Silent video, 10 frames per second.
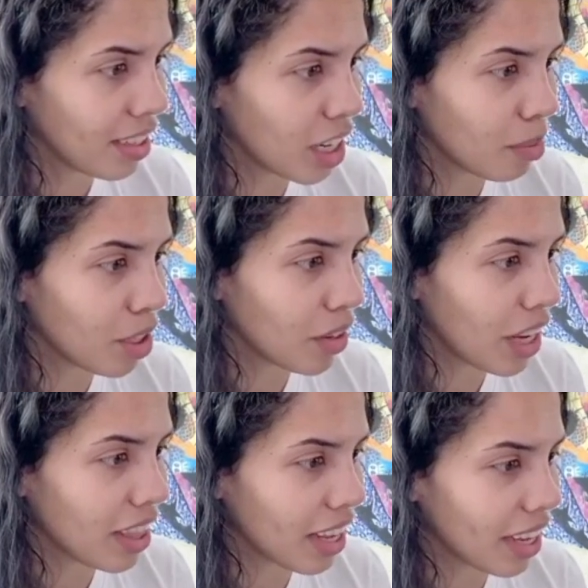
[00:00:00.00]
YAMATOOOO
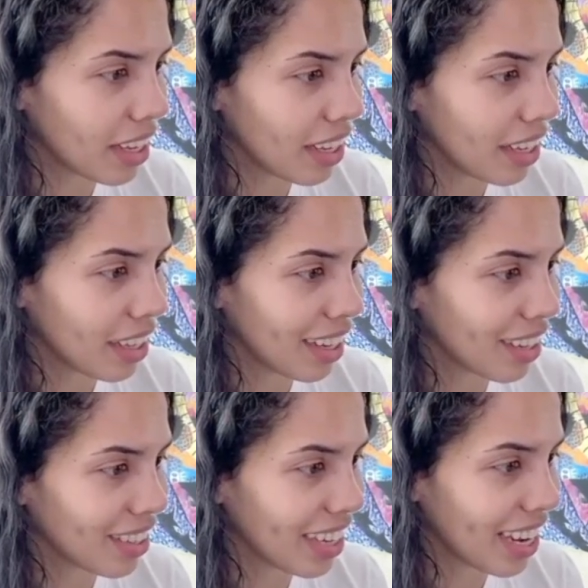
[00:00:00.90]
ate that hit like
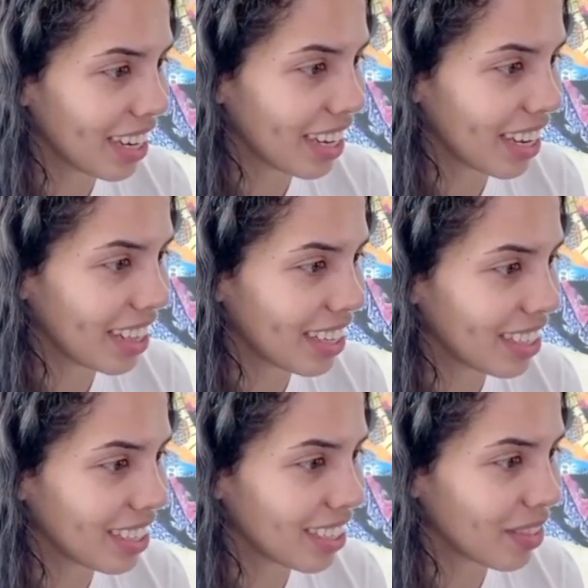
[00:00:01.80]
her daddy, and
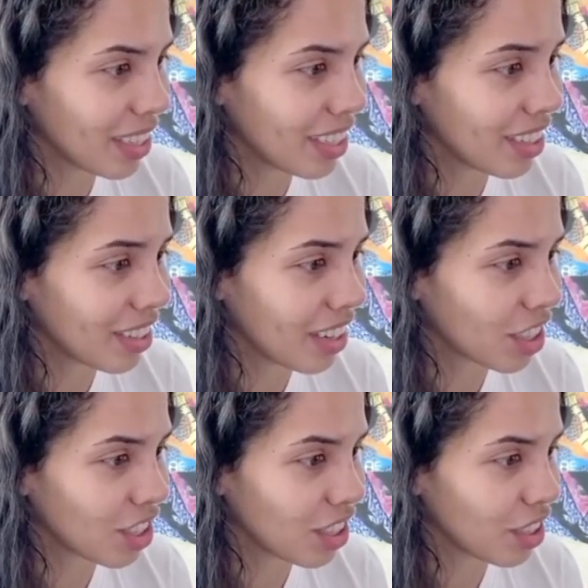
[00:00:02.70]
this
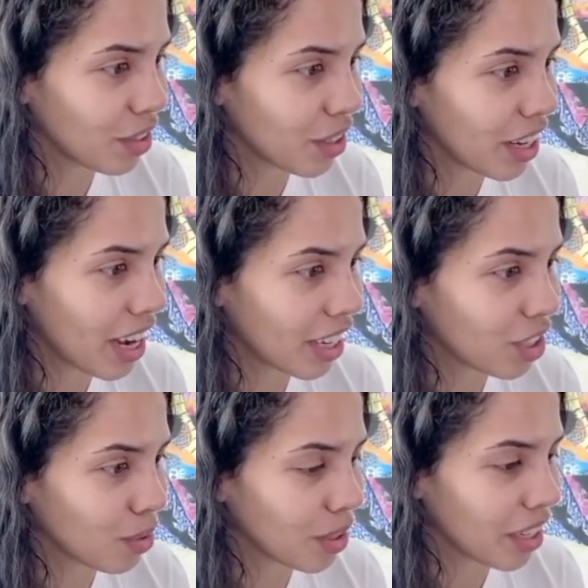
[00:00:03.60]
reintroduction to her
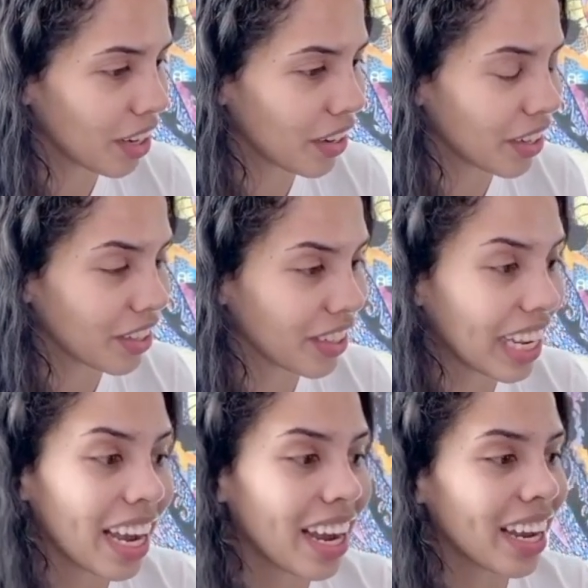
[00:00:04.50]
actual character.
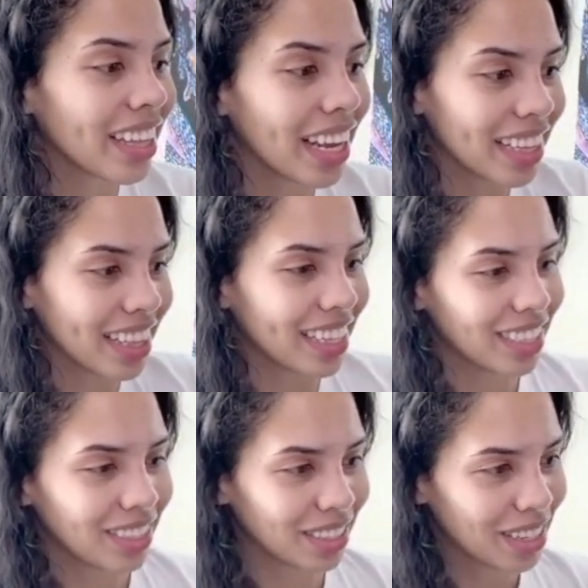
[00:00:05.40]
Yeah, I like
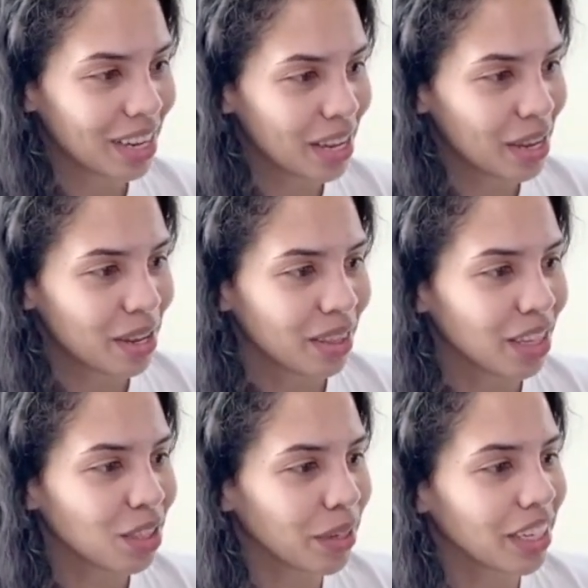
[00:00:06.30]
this.
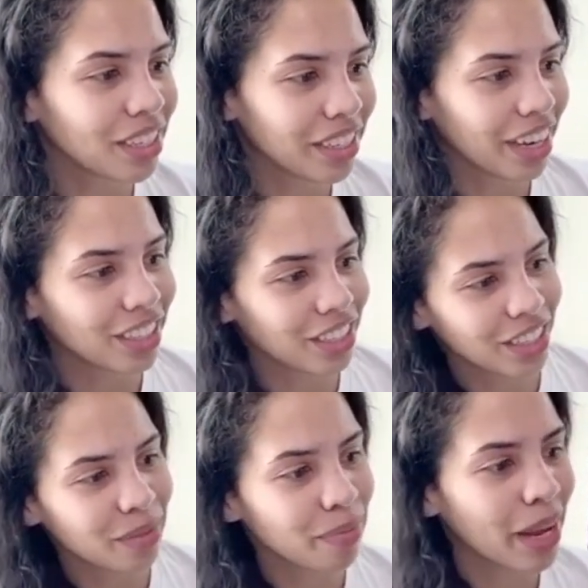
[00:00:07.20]
This
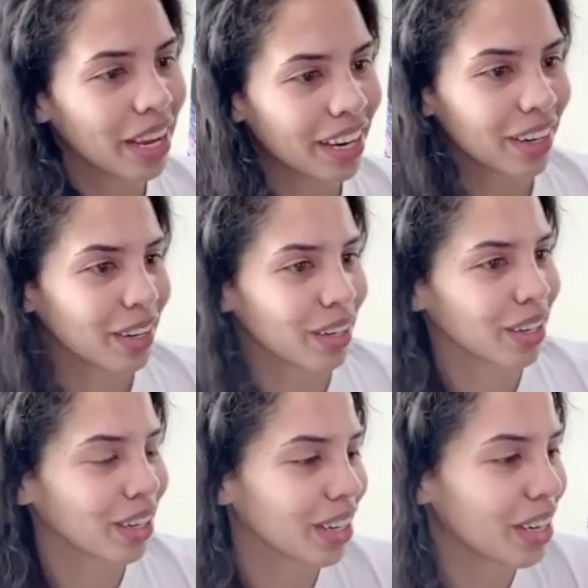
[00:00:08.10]
reintroduction made
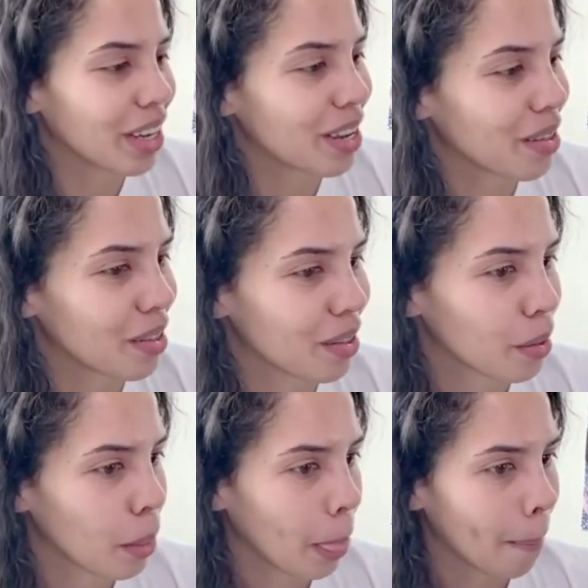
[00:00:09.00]
her
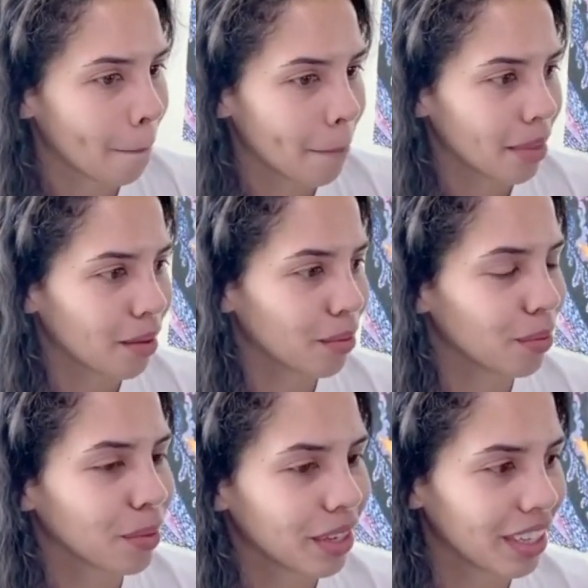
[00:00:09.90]

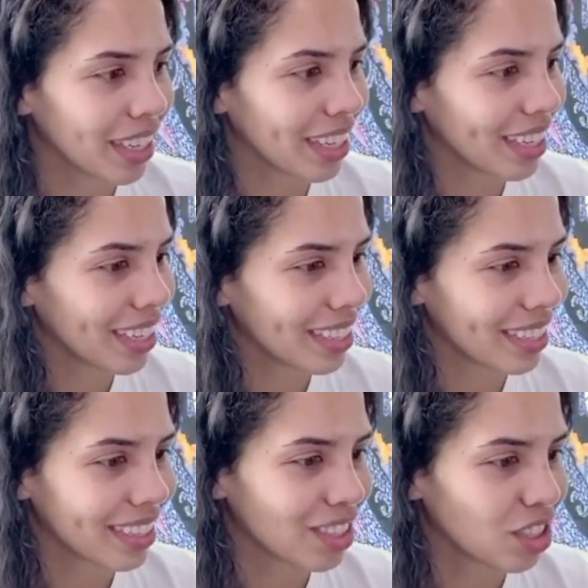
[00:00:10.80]
really
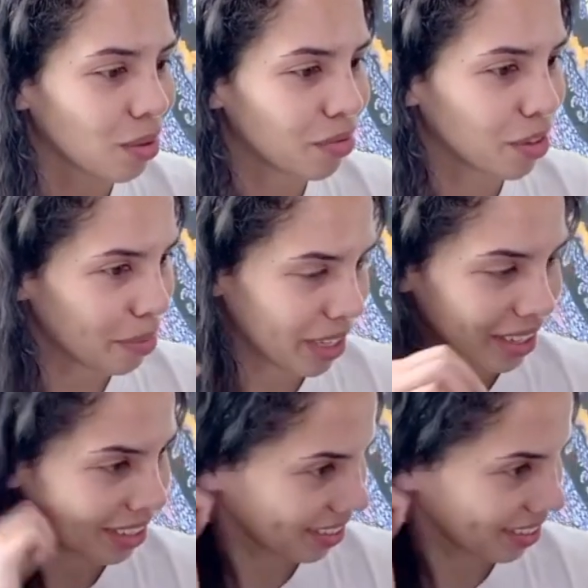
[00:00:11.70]
jump for me